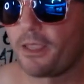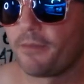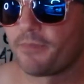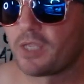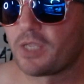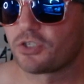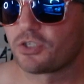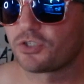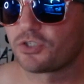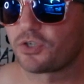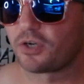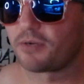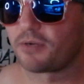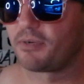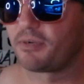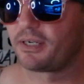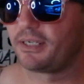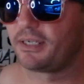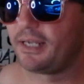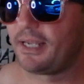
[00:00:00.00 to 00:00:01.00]
started
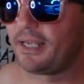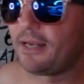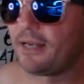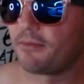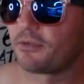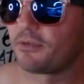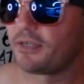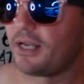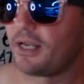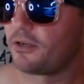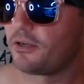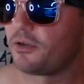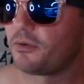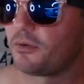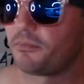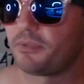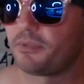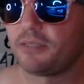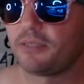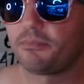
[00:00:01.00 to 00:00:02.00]
bringing a hammer down on
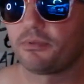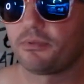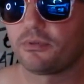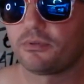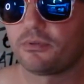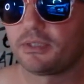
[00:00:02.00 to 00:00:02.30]
people,